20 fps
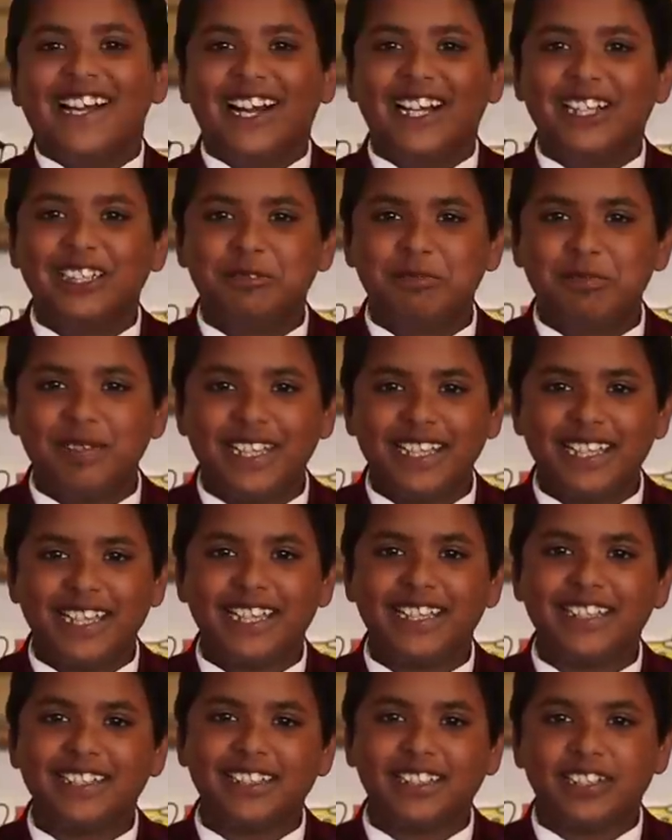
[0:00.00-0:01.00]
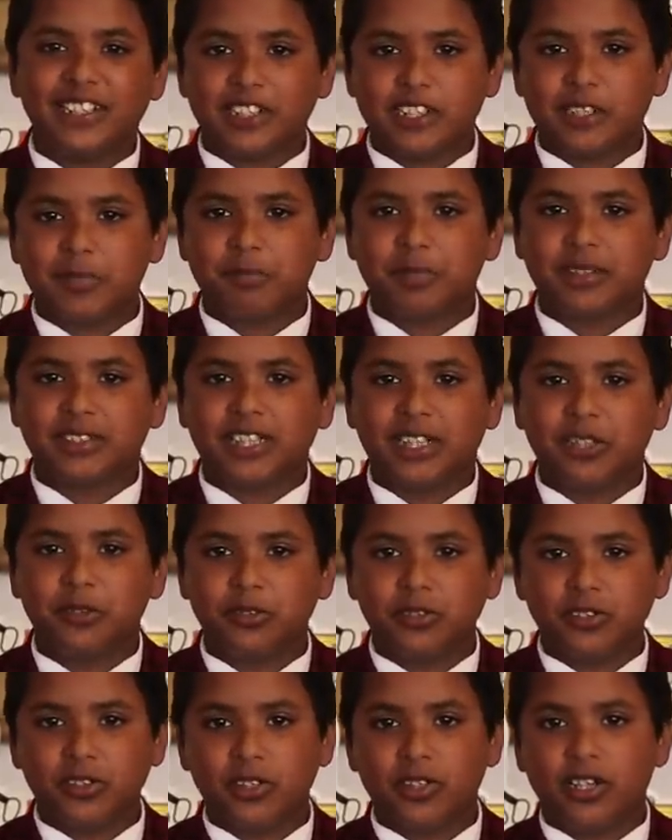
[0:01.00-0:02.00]
I speak English, but I
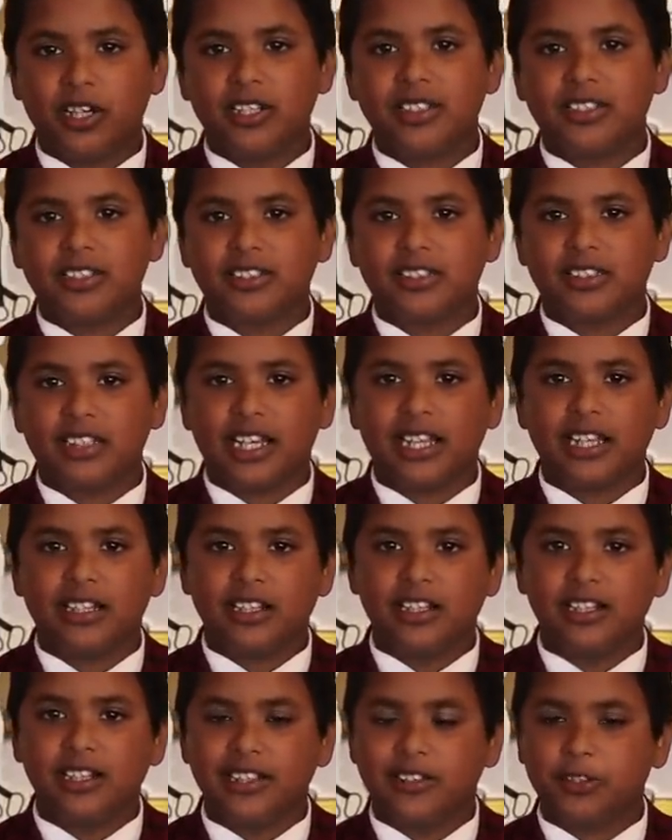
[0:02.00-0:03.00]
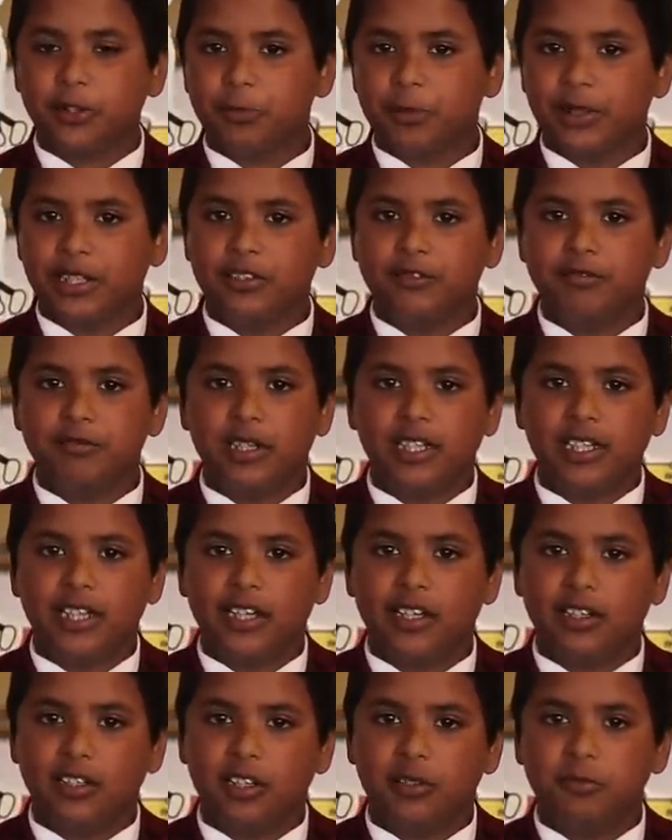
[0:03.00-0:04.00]
also understand a little bit of
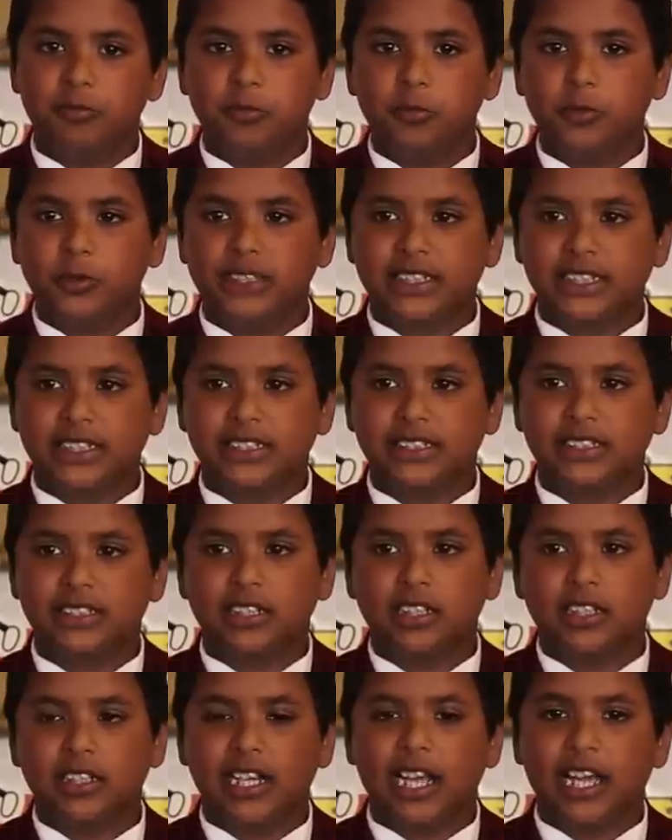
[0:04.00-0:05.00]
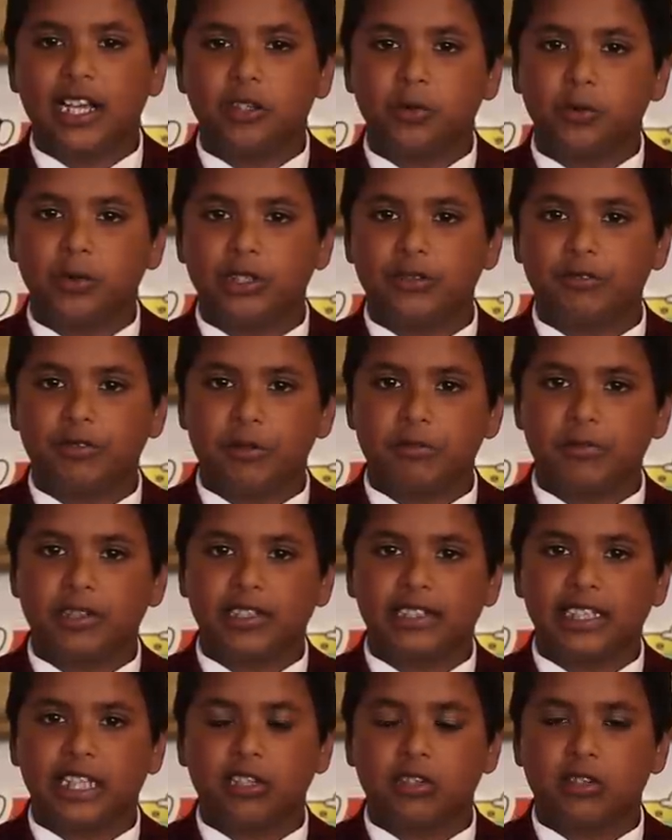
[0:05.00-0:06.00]
Malayalam, which is a language from the
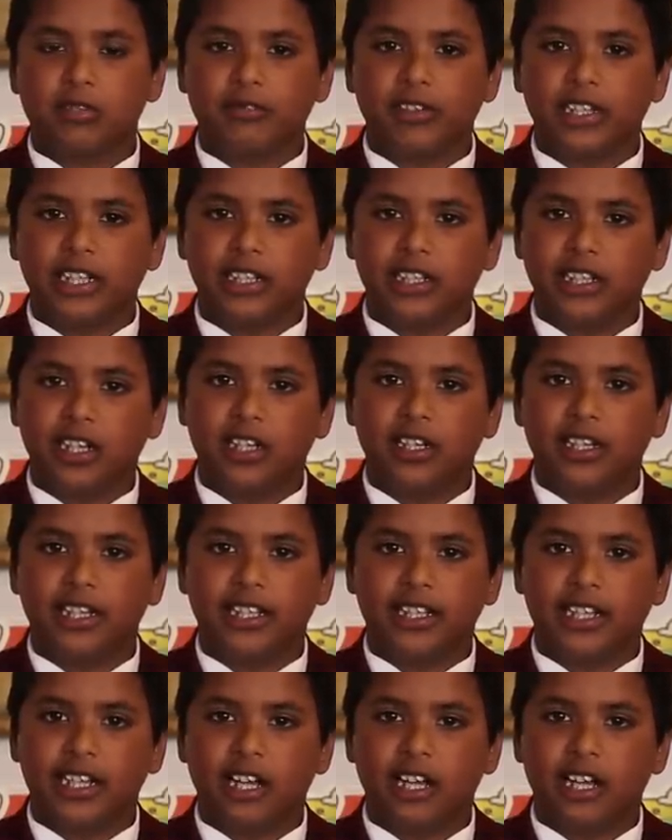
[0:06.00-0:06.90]
south of India in